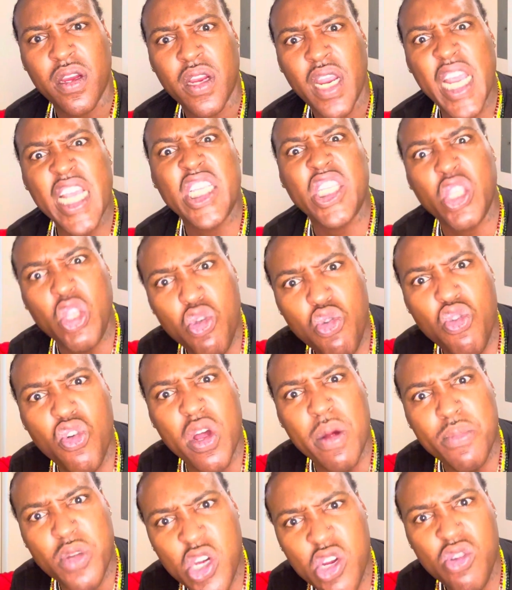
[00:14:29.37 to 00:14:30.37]
It's two
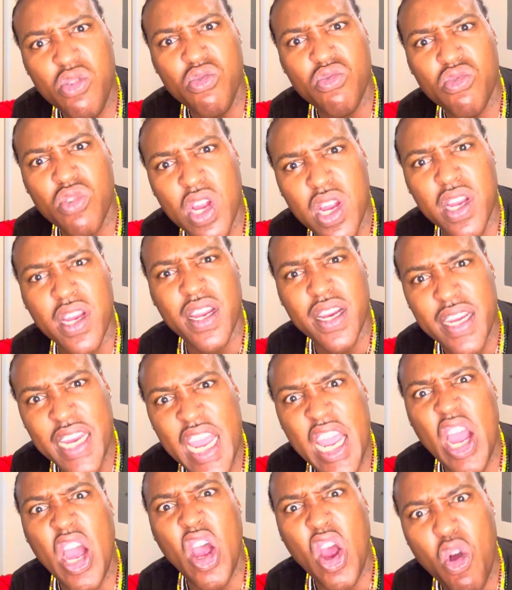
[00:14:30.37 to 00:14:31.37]
of them too.
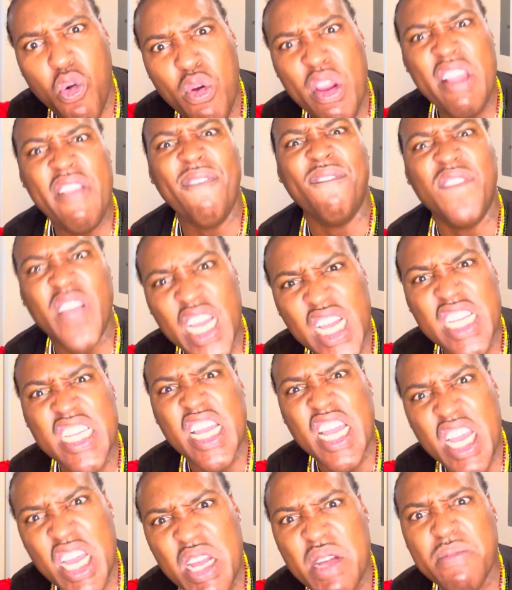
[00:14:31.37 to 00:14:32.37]
They always fuck
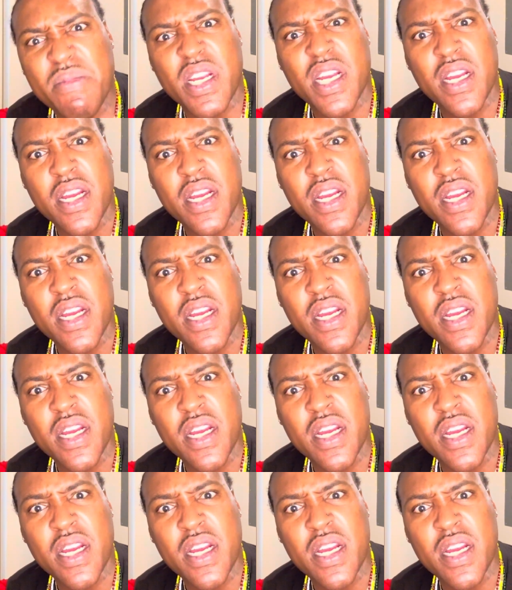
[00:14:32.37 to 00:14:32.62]
up.